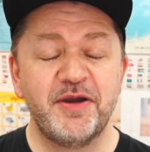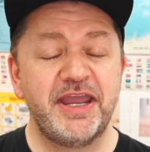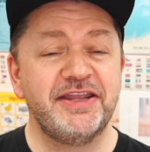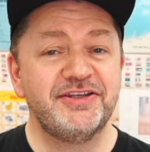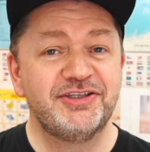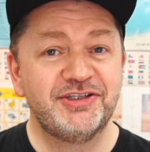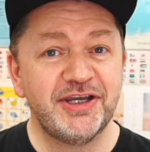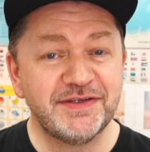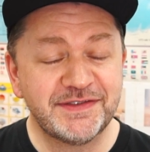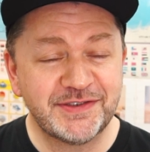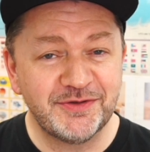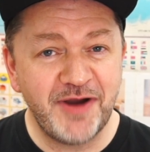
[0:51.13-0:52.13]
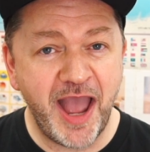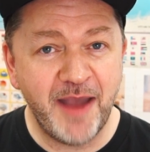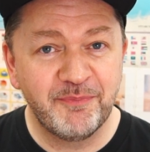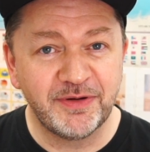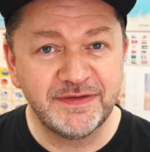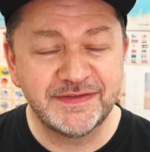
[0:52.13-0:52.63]
it just so
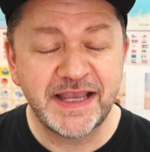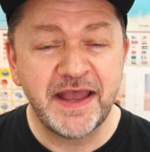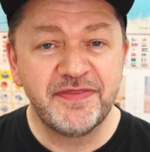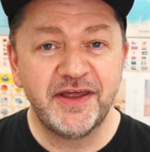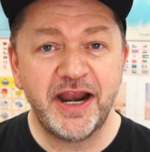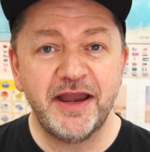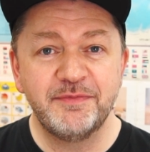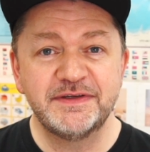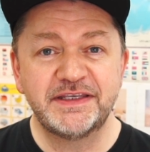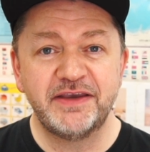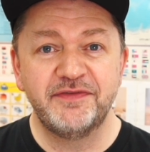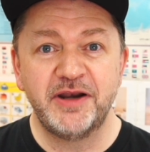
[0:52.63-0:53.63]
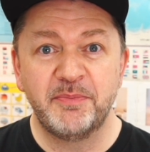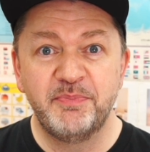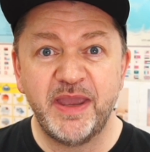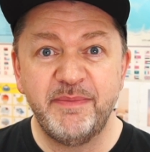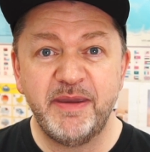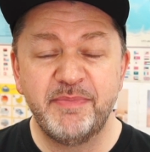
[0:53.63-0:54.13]
happens that I was given a
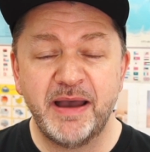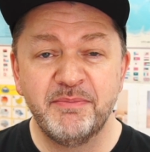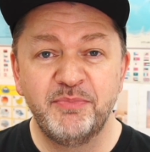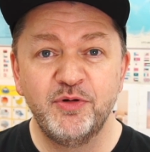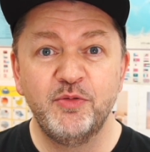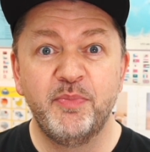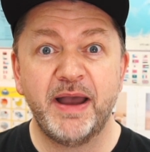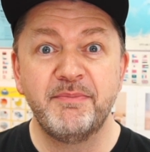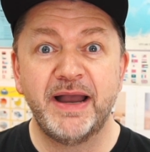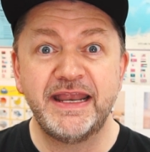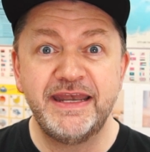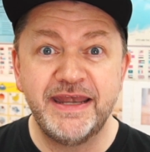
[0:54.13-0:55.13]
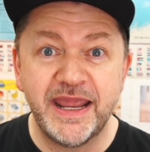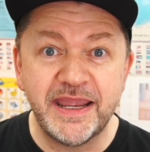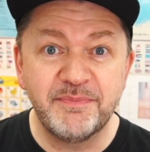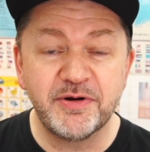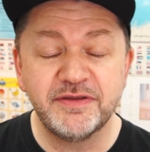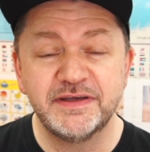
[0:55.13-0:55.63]
baby bamboo by my
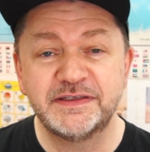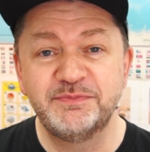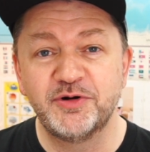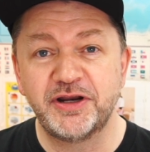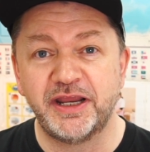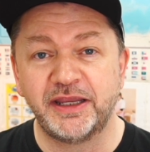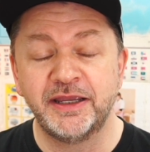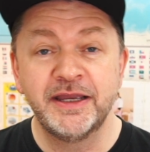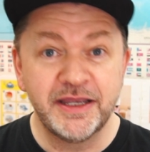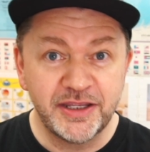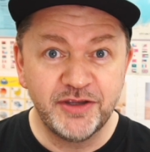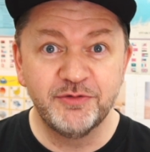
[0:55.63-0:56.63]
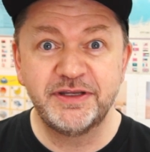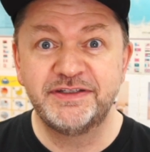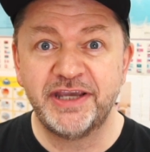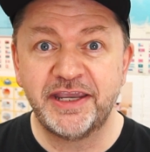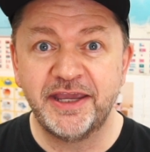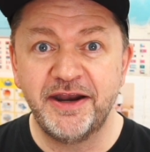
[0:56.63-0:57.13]
neighbor this morning. You want to
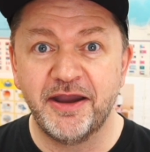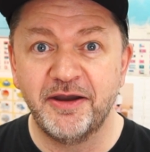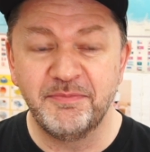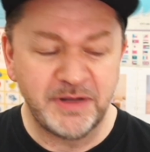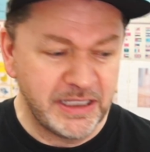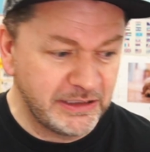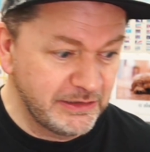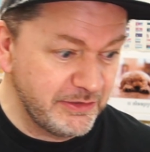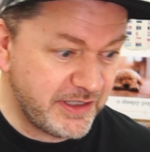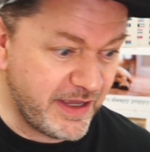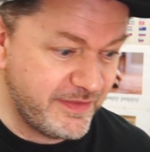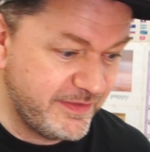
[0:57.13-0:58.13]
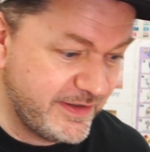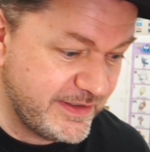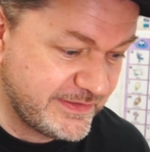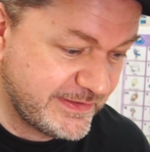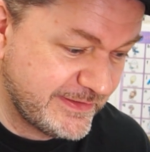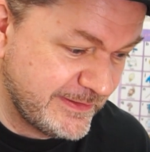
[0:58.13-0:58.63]
check it out? Look at
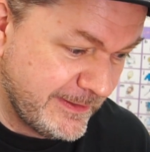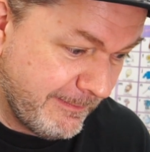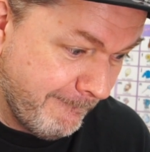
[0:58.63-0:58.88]
this.